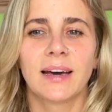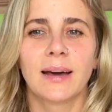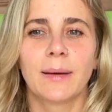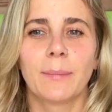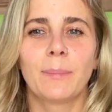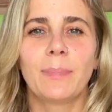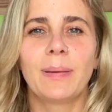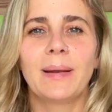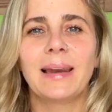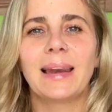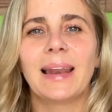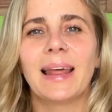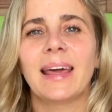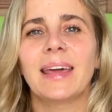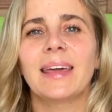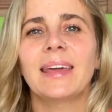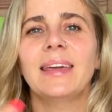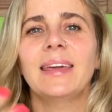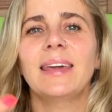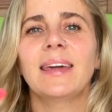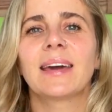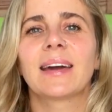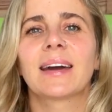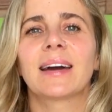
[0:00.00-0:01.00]

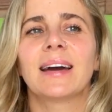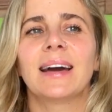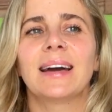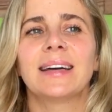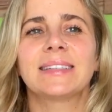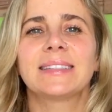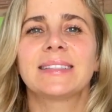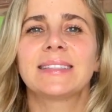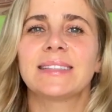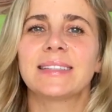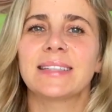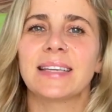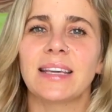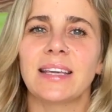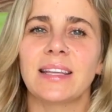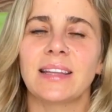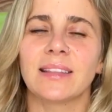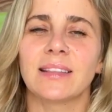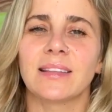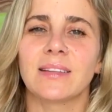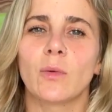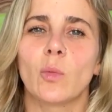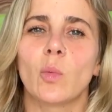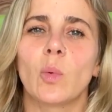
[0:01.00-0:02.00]
playing a
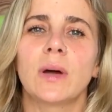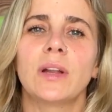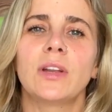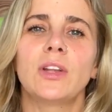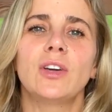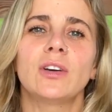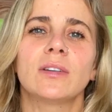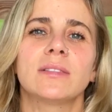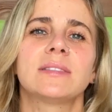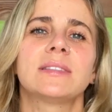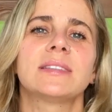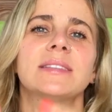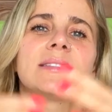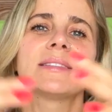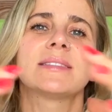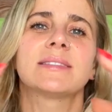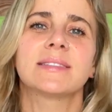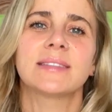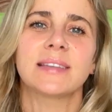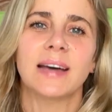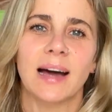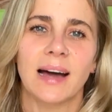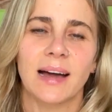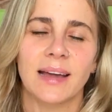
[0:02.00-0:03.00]
scene when your
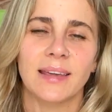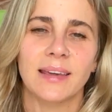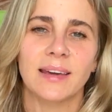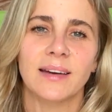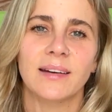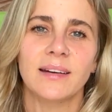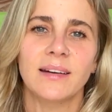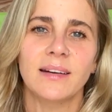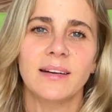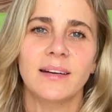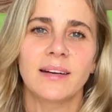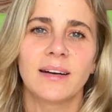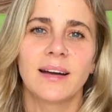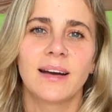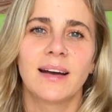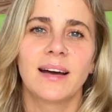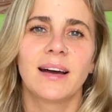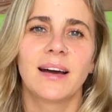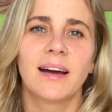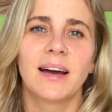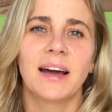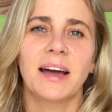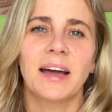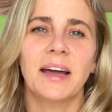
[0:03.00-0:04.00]
desire
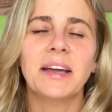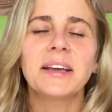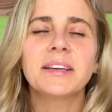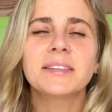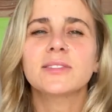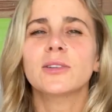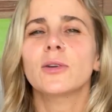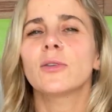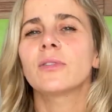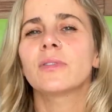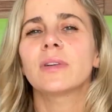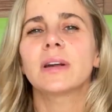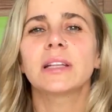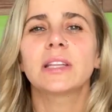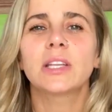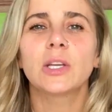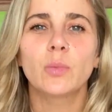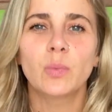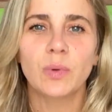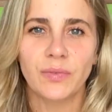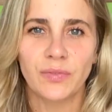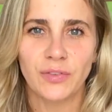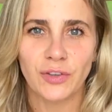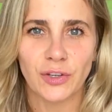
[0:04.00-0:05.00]
is already
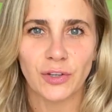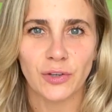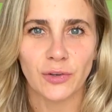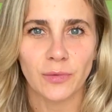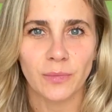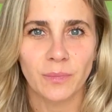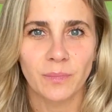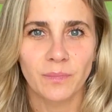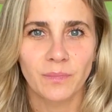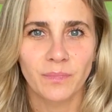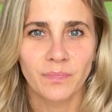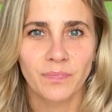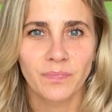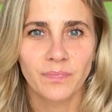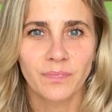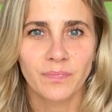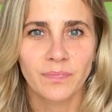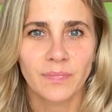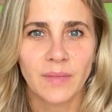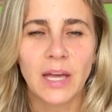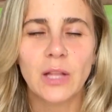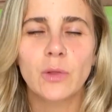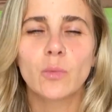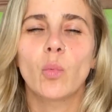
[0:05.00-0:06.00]
with you.
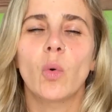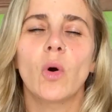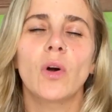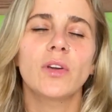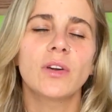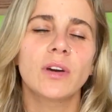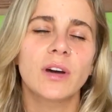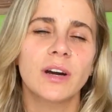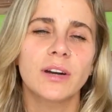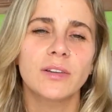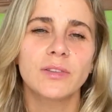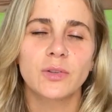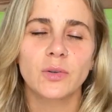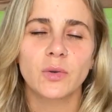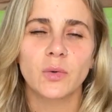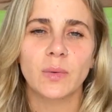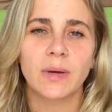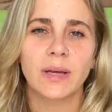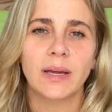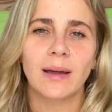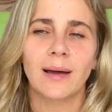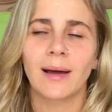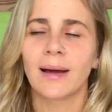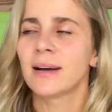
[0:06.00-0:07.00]
And what you are
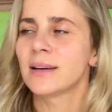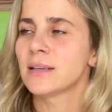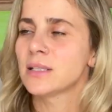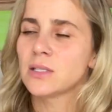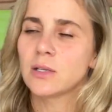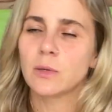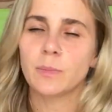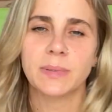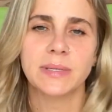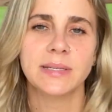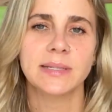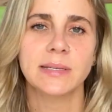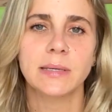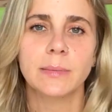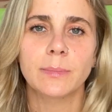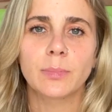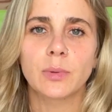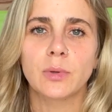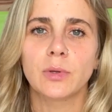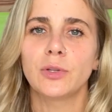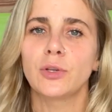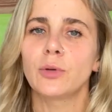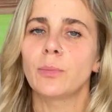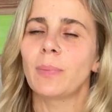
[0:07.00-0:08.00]
doing, super
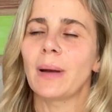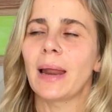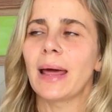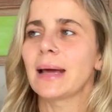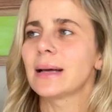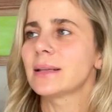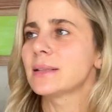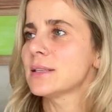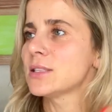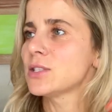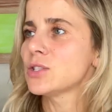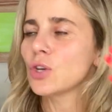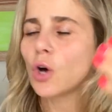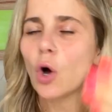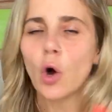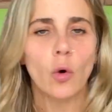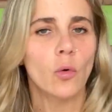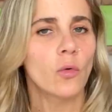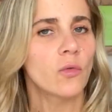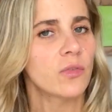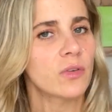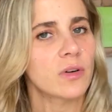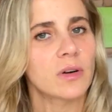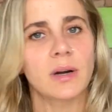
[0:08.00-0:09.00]
simple, you're playing this
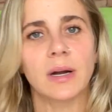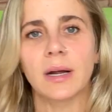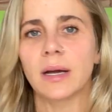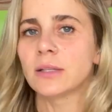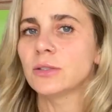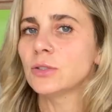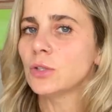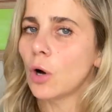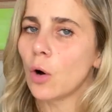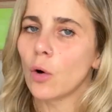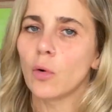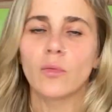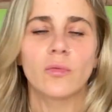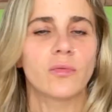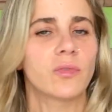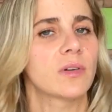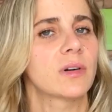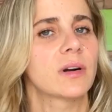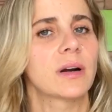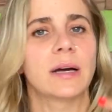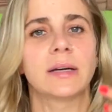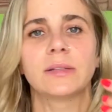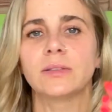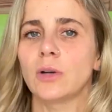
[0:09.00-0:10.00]
over and
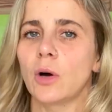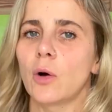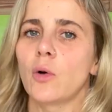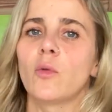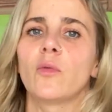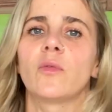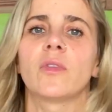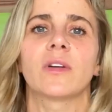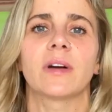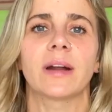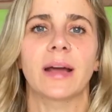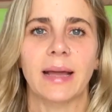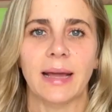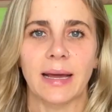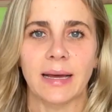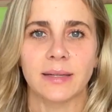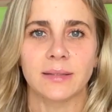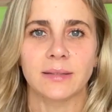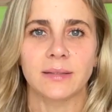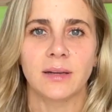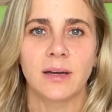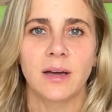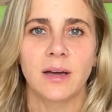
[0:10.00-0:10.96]
over and over again